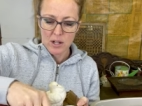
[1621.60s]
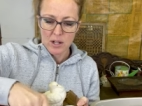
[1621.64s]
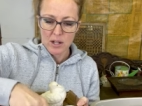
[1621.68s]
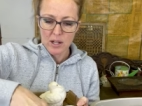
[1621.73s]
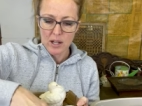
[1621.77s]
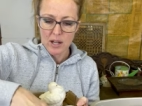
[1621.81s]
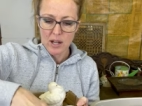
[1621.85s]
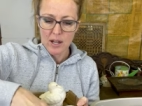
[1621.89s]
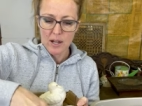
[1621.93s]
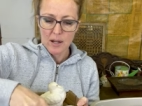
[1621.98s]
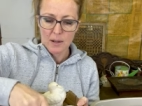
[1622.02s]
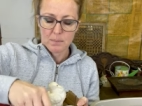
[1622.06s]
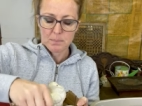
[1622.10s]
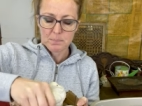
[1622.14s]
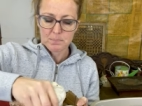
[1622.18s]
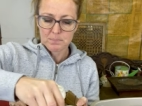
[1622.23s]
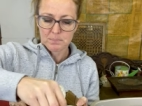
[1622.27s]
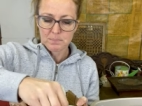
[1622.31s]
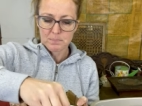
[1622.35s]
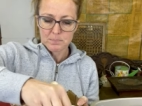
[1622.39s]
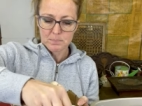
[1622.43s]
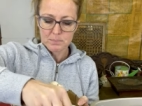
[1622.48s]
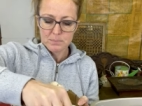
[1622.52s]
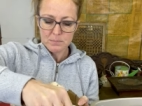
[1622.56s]
um,
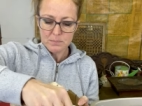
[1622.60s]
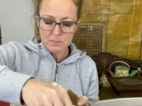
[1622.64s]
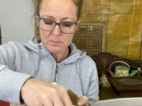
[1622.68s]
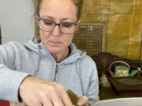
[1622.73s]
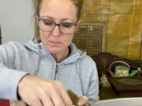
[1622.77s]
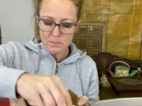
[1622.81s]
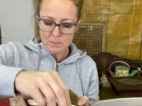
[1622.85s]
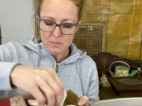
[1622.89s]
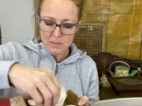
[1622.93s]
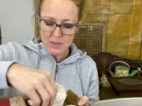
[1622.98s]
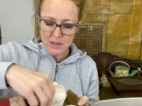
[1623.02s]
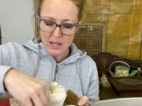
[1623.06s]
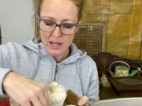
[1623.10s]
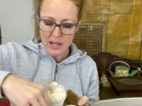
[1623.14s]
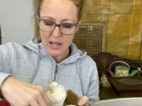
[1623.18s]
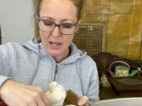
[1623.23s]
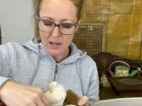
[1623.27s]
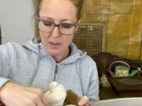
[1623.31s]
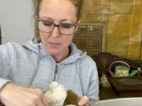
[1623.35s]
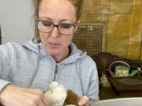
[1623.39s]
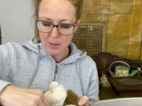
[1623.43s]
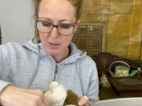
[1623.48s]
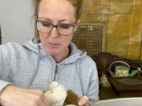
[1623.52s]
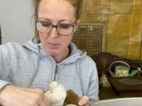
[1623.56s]

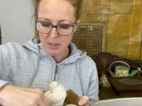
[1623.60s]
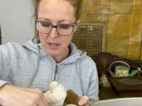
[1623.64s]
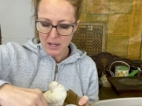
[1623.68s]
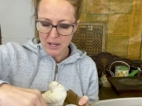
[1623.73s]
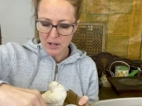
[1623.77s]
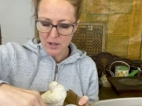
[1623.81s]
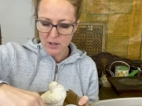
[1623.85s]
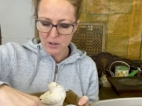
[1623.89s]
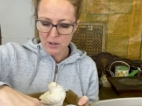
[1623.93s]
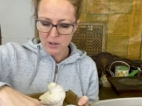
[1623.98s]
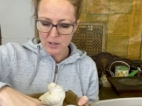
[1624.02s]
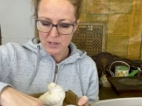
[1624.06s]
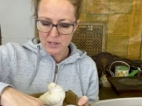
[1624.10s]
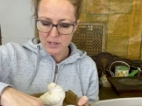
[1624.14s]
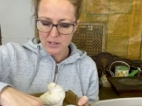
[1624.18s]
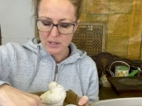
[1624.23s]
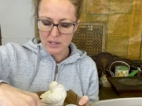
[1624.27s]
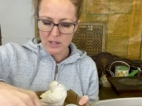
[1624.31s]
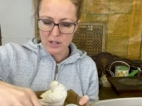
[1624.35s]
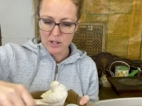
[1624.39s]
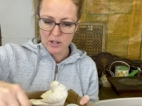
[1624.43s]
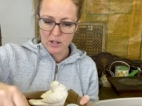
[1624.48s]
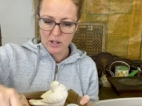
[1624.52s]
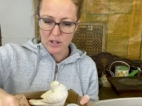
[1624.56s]
amber bottles, a
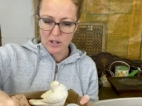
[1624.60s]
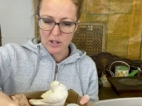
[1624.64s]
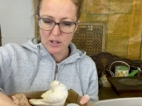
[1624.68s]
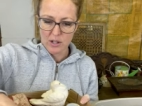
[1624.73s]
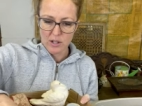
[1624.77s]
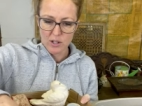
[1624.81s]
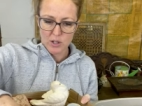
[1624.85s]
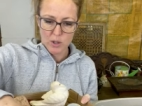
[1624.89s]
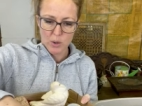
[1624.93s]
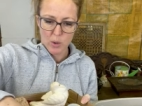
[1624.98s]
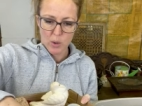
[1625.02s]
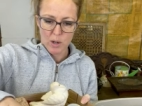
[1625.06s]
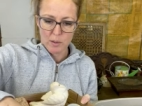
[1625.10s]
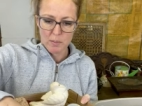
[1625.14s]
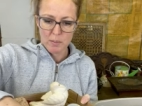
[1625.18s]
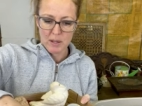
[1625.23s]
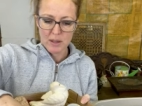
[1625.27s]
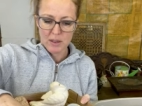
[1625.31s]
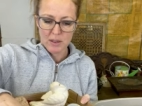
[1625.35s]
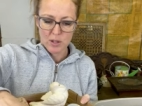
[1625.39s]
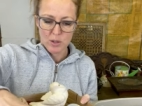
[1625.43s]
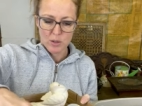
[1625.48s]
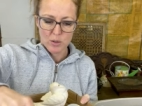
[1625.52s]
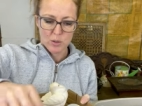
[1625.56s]
little
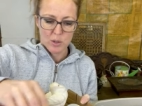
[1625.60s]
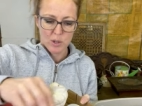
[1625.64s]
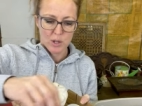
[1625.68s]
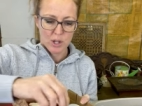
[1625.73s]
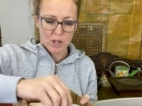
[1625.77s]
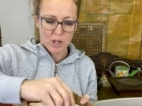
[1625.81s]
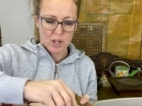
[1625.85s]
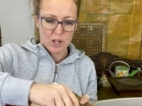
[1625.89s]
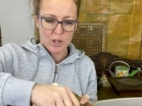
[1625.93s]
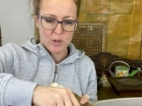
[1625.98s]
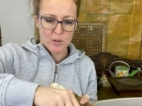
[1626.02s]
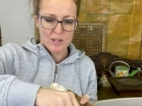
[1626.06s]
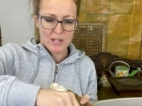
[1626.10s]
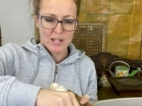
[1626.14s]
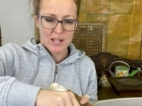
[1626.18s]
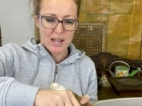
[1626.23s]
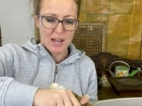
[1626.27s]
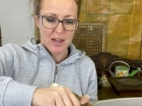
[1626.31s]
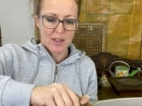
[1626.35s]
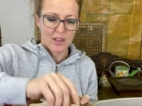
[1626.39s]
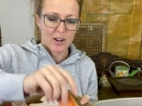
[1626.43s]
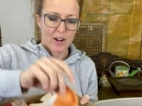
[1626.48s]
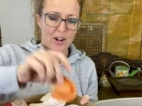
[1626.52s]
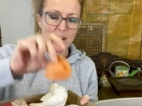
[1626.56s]
assortment. Those would look cute
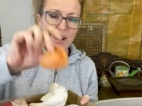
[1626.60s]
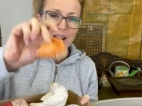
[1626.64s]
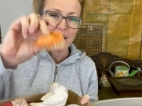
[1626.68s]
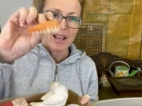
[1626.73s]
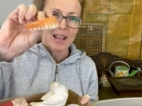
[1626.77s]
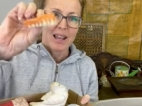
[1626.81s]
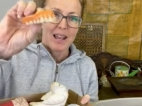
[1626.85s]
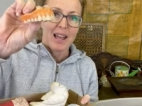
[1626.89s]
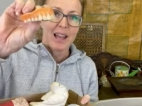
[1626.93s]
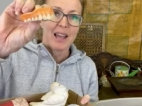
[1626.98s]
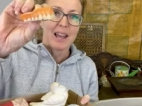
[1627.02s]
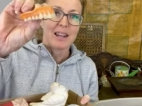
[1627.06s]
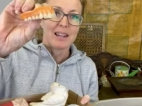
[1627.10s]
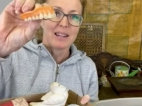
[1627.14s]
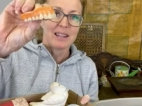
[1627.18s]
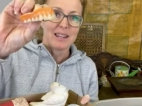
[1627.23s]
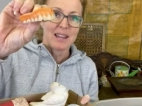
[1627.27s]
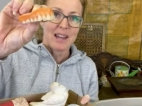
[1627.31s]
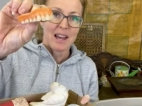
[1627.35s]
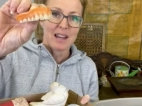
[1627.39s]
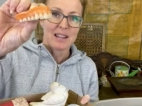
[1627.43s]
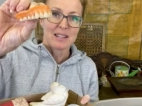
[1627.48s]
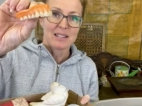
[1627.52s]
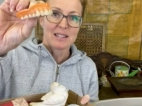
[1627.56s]
together. And
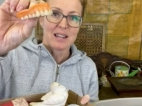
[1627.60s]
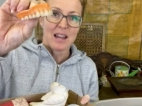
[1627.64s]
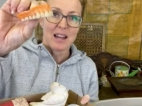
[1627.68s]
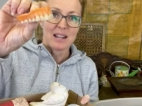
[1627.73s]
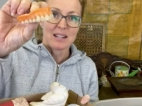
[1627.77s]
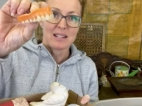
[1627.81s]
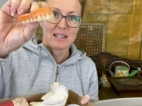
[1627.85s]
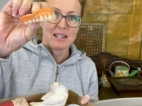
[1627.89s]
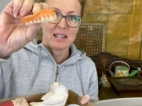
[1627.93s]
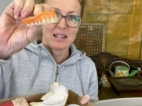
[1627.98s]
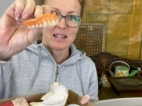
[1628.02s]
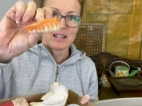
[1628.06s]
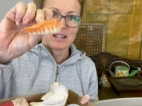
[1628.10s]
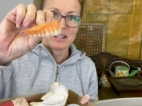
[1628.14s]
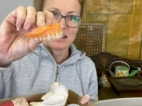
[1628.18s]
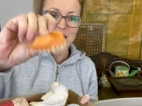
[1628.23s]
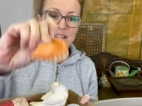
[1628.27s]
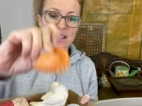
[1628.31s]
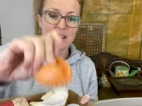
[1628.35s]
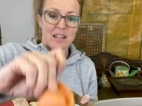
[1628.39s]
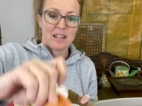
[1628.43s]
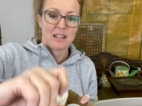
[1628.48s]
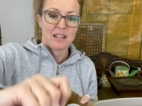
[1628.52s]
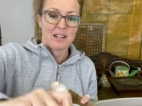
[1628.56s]
yes, I did
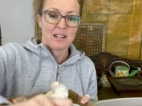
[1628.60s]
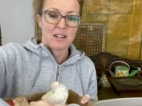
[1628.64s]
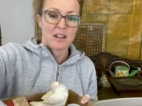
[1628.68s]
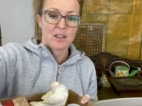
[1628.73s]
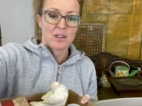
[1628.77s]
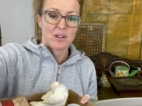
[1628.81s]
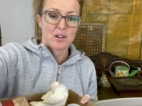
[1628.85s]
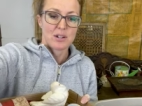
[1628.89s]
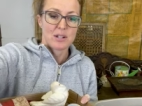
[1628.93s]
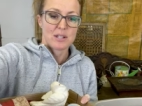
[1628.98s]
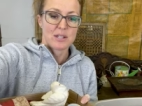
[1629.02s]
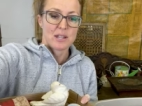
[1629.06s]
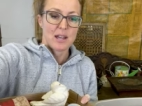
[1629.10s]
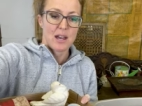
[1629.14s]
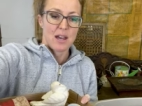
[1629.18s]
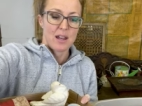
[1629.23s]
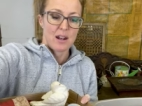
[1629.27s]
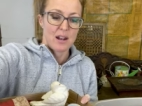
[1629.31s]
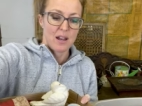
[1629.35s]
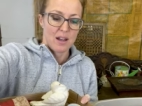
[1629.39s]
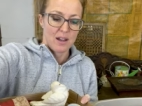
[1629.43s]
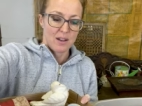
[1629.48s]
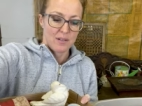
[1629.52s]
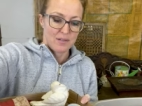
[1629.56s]
get another
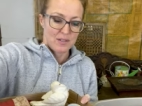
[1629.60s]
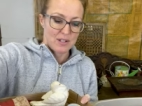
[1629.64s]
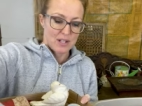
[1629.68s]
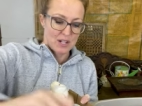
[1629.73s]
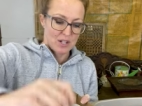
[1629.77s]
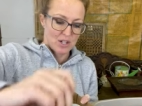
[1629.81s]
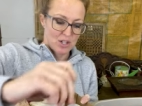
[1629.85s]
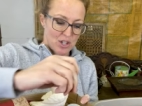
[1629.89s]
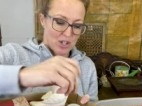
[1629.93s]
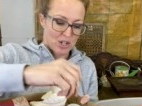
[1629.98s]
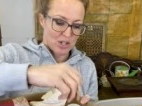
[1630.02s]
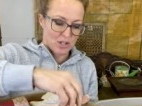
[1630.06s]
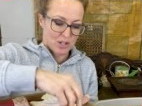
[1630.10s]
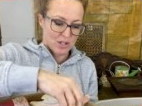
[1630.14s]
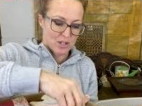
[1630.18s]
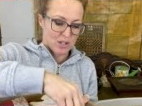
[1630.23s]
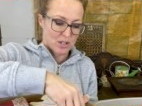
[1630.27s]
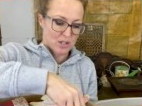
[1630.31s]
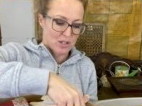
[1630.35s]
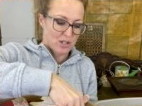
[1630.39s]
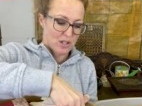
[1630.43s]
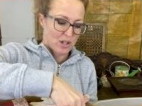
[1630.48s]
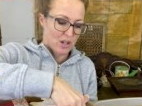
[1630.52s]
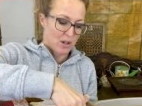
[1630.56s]
set of dentures.
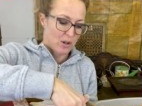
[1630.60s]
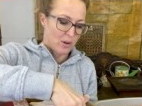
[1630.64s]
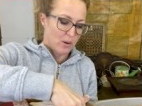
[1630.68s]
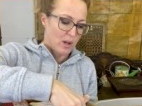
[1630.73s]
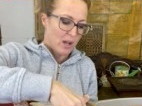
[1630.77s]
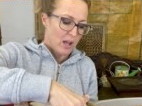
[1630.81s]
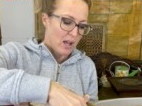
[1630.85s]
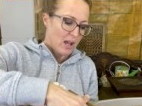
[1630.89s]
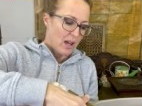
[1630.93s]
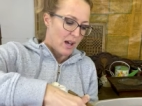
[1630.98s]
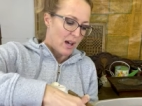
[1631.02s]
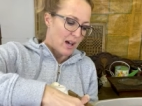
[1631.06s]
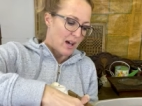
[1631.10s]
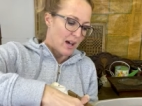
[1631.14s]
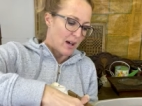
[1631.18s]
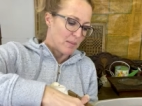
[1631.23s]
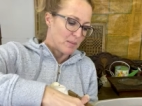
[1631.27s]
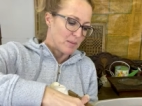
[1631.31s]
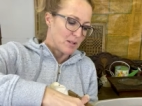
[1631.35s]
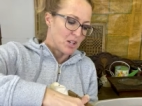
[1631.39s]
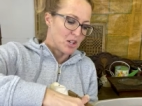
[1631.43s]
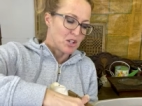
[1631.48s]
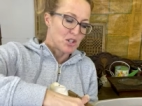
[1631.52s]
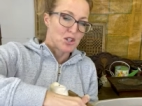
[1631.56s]
So um,
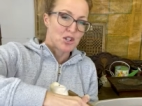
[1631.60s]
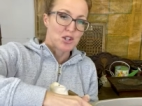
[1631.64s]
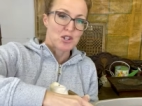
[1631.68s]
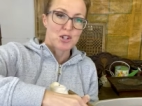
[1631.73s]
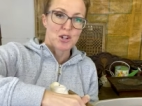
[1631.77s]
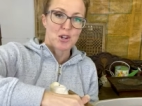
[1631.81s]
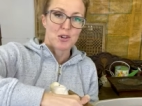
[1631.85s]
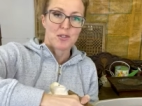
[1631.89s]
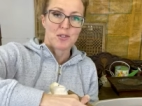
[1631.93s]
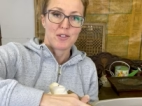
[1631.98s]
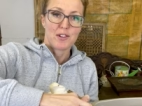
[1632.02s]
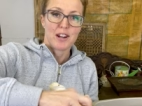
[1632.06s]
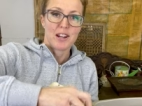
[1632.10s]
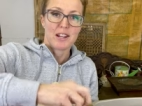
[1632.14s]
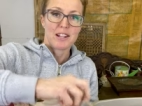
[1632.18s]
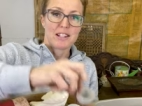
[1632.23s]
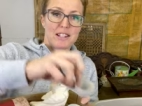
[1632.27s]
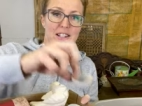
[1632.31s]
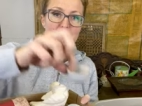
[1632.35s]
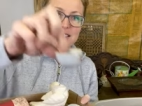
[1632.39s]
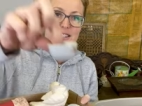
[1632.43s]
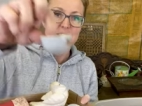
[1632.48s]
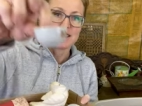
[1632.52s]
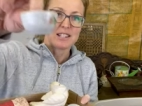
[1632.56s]
dentures are fun
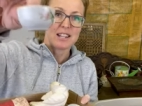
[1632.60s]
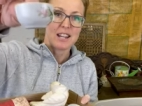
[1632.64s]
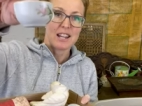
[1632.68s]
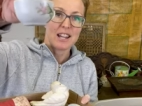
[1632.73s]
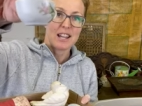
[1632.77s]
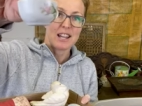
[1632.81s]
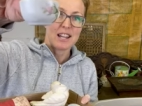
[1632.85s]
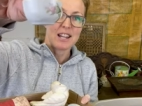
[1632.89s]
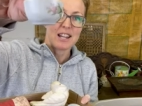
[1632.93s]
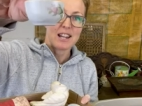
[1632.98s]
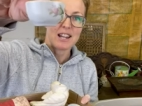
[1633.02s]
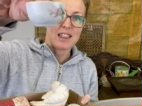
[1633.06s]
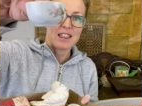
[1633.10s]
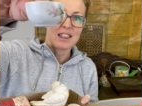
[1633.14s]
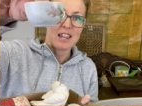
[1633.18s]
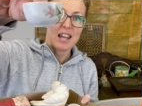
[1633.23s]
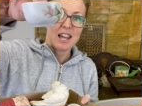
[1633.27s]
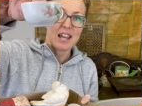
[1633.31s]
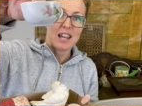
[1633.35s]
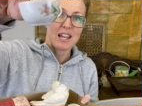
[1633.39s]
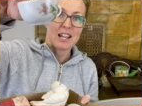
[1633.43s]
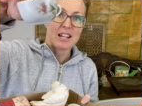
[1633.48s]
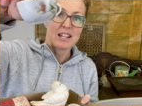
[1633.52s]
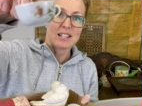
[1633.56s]
to stick in
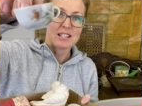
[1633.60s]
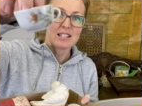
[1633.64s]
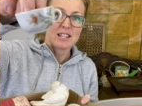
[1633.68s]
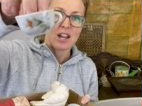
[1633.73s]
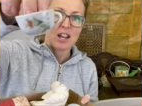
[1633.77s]
things